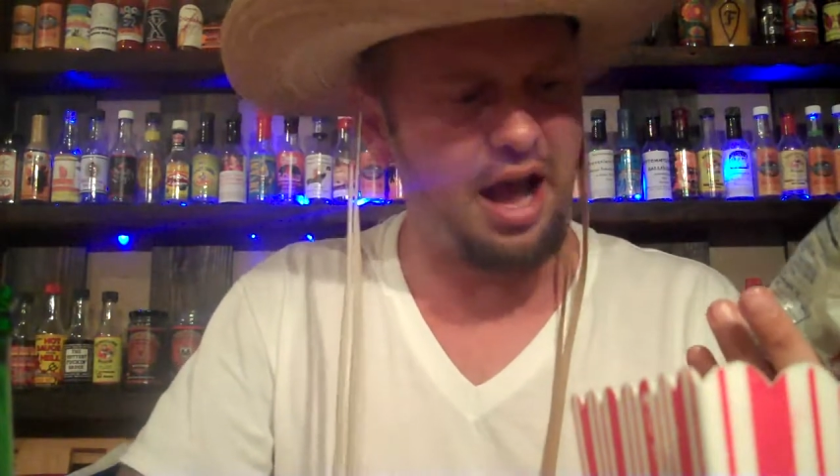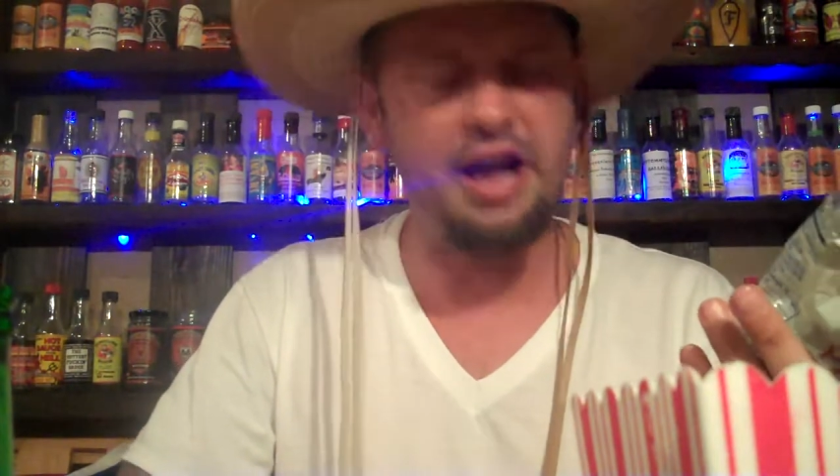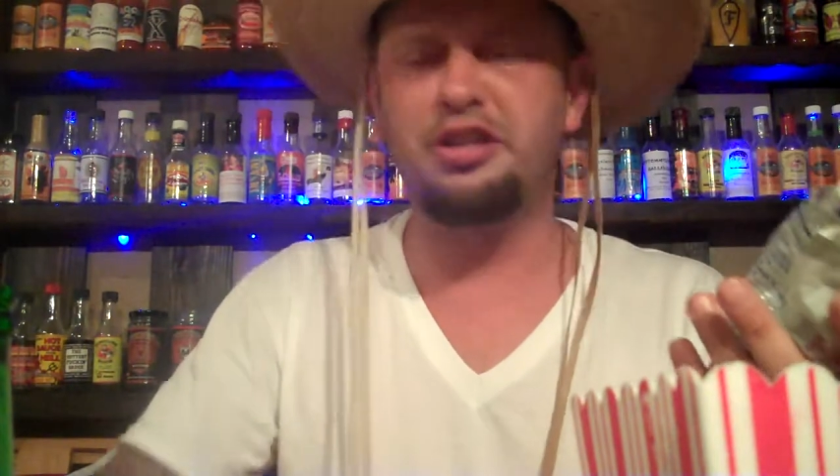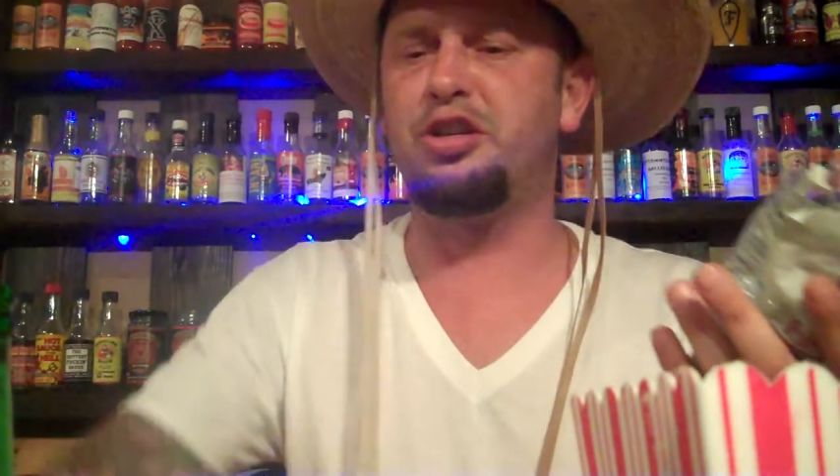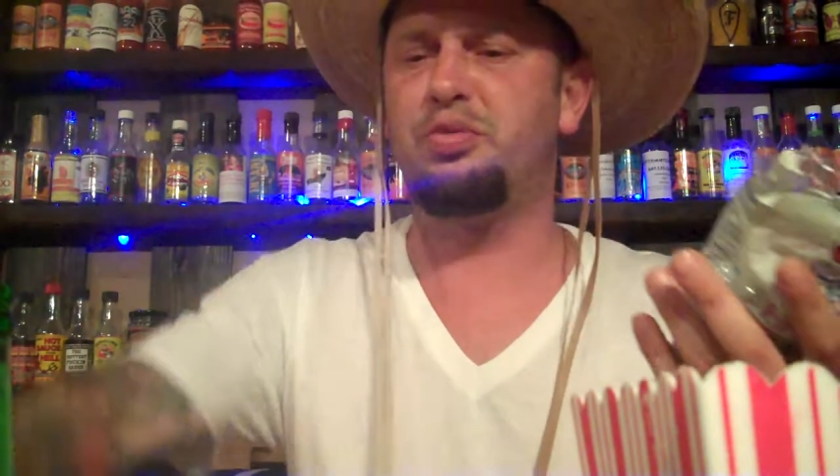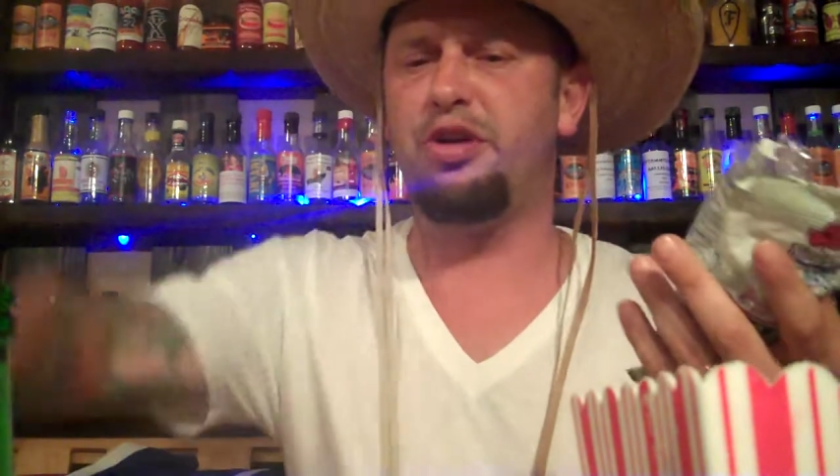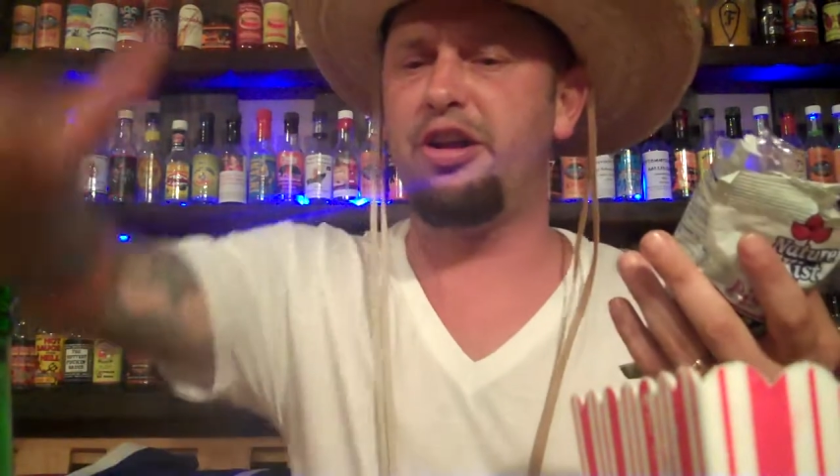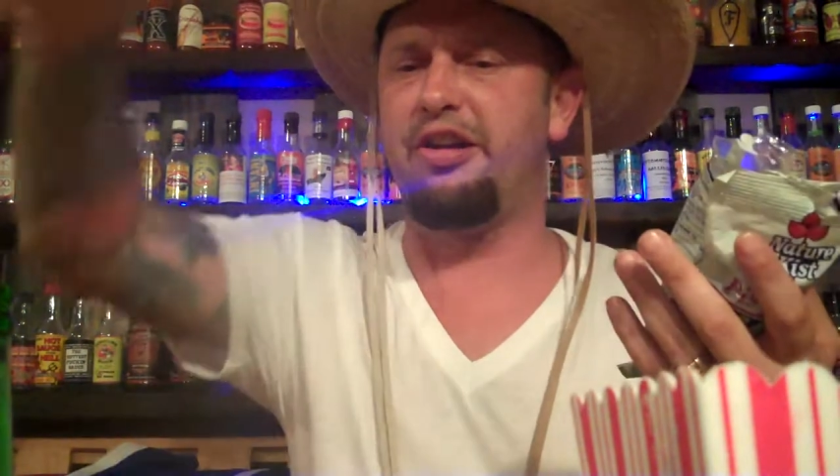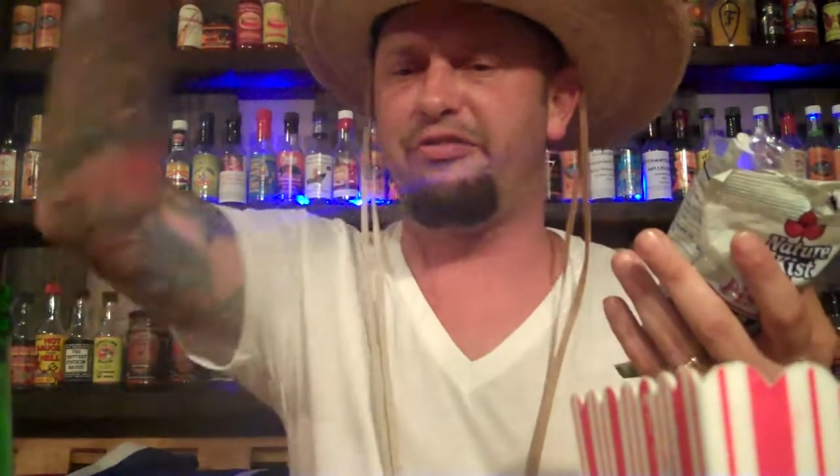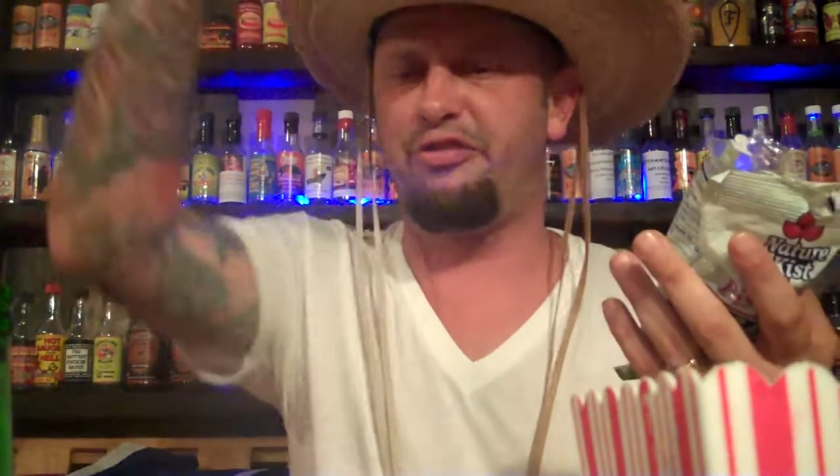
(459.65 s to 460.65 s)
I just
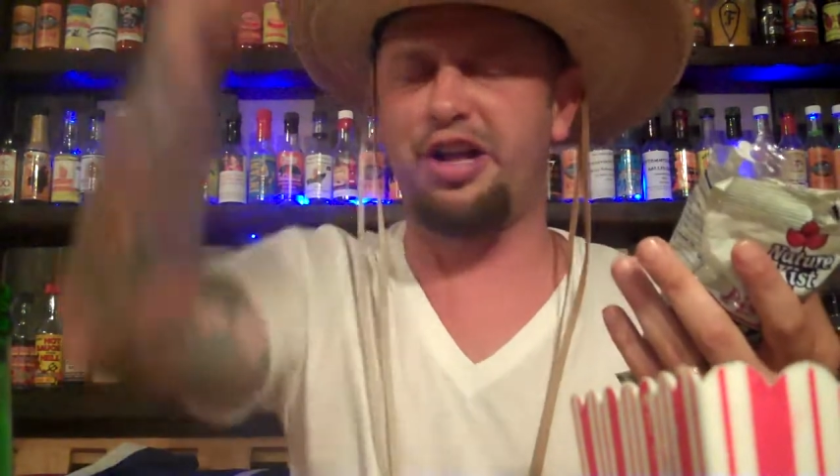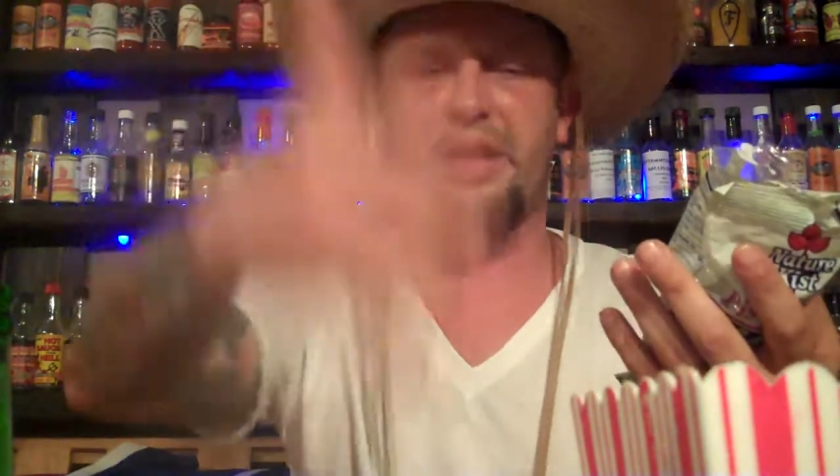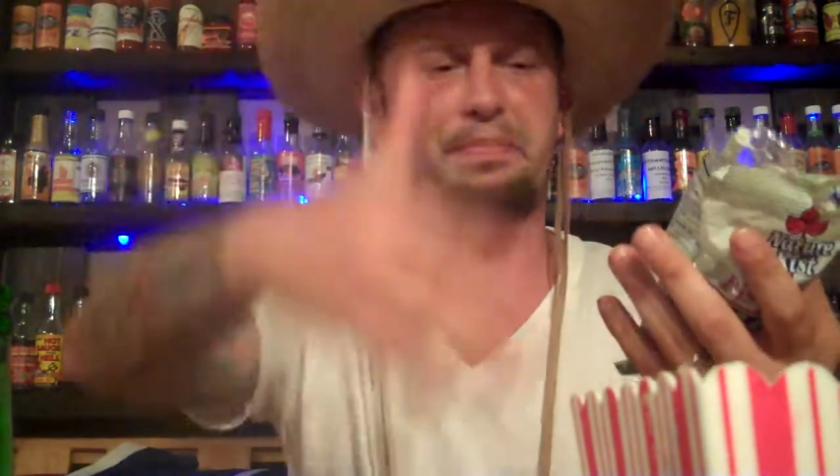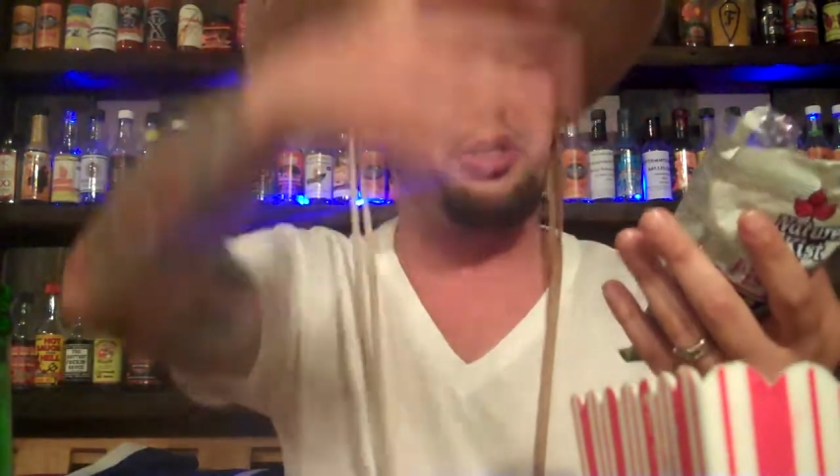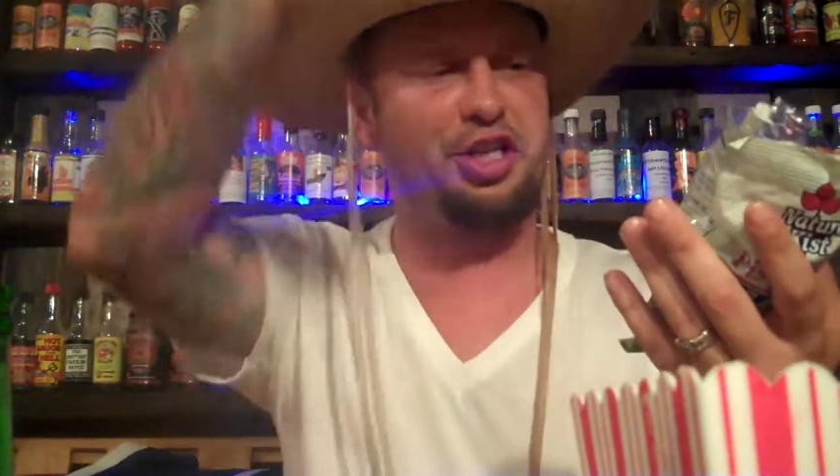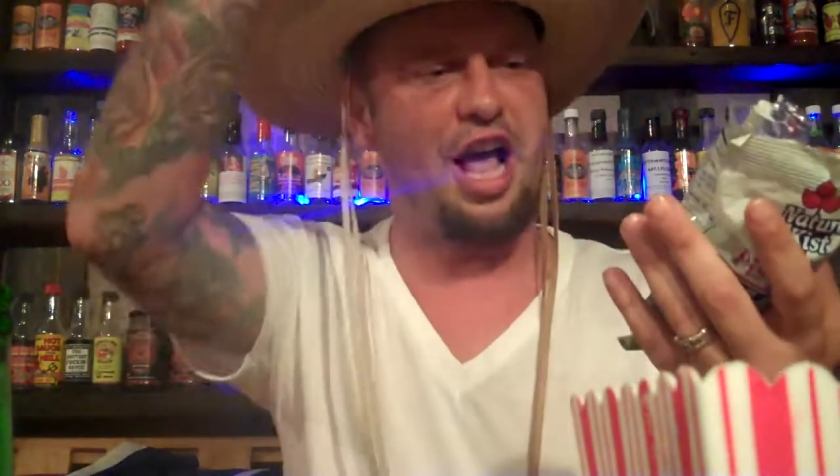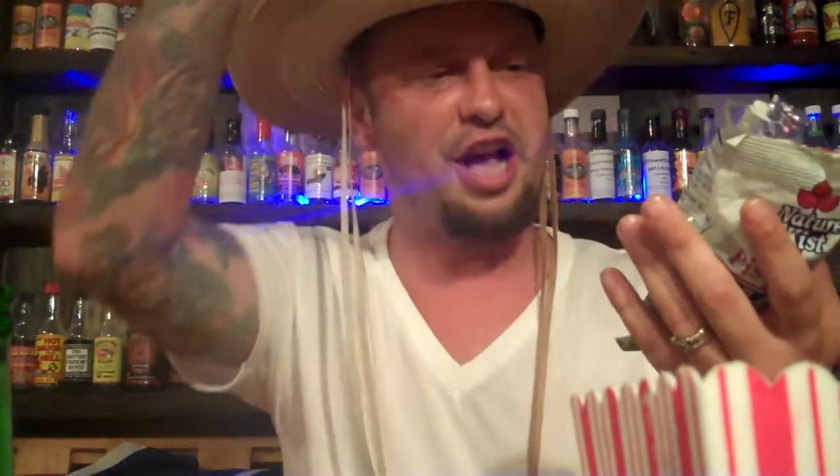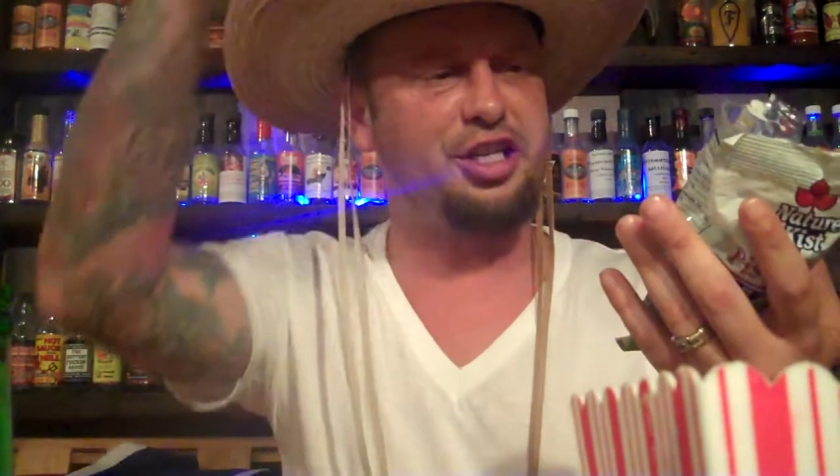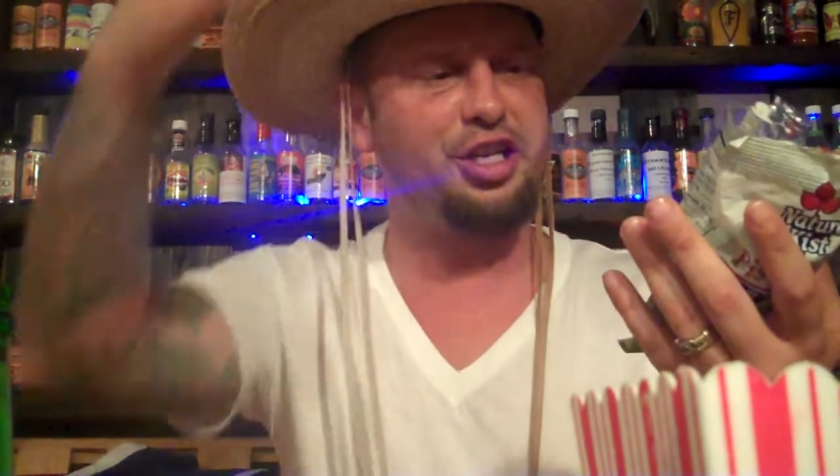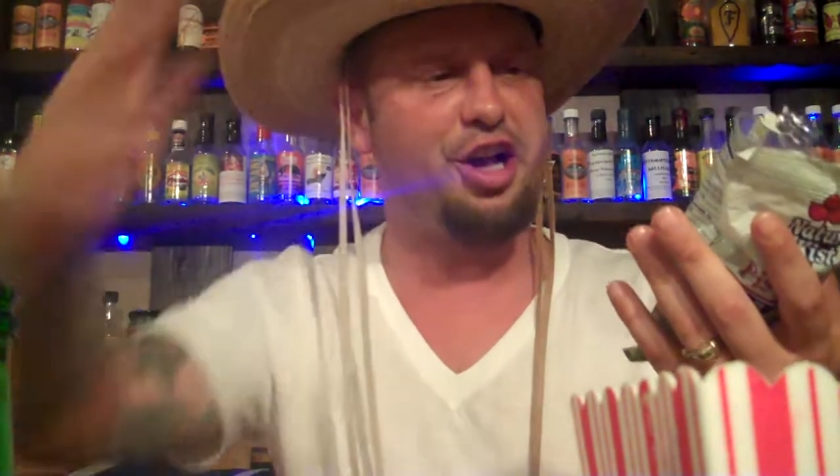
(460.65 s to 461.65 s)
wanted a freaking
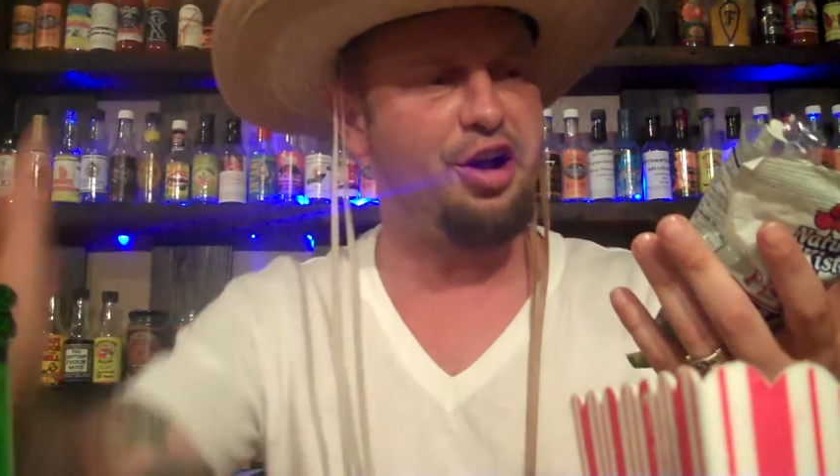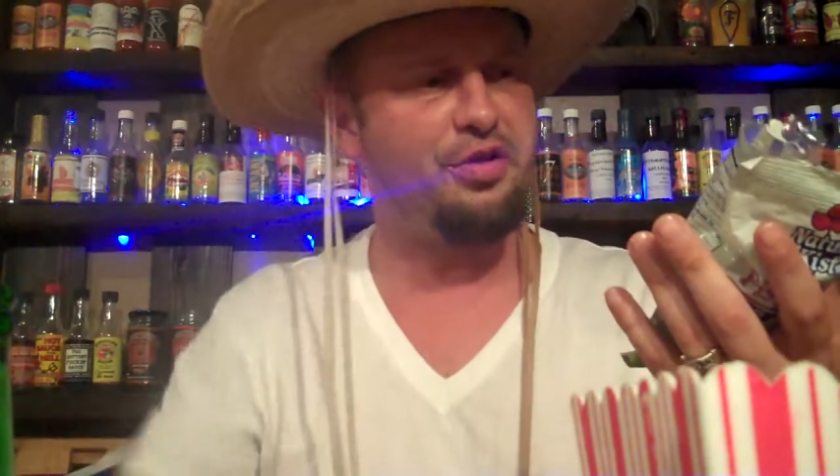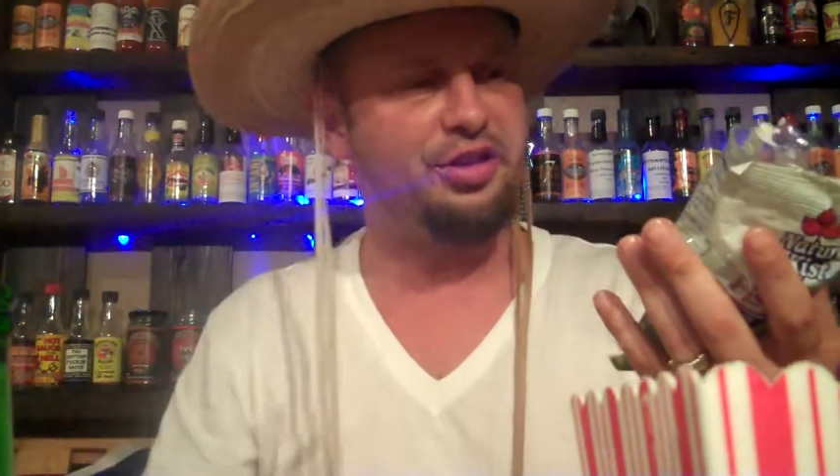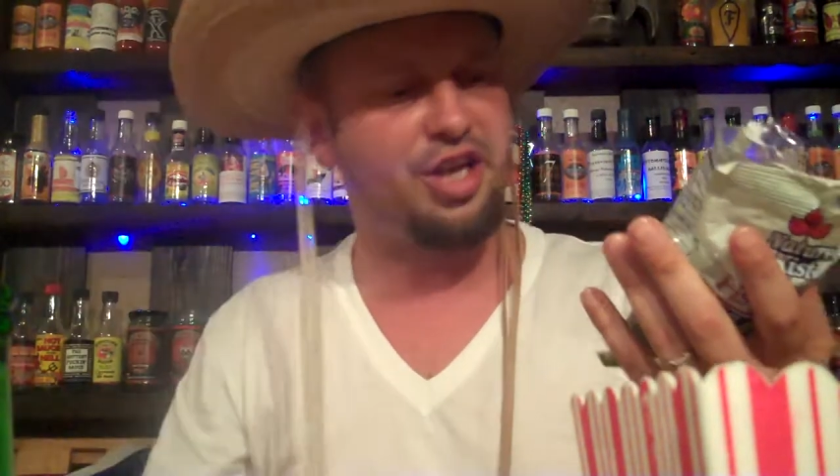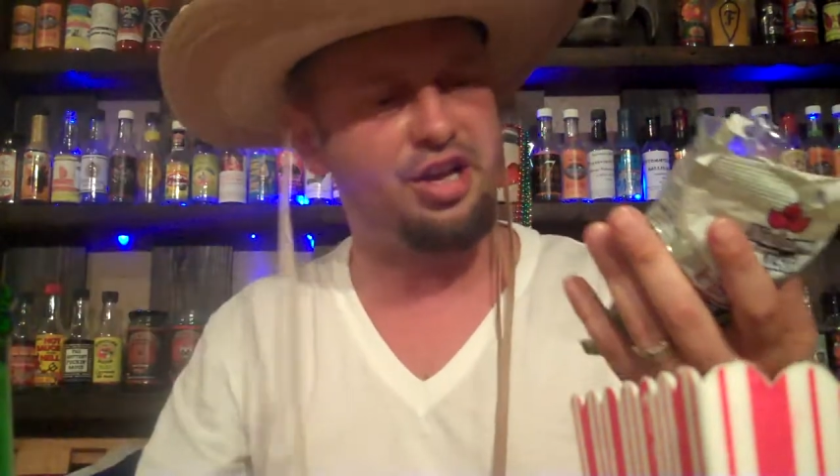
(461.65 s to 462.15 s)
pistachio that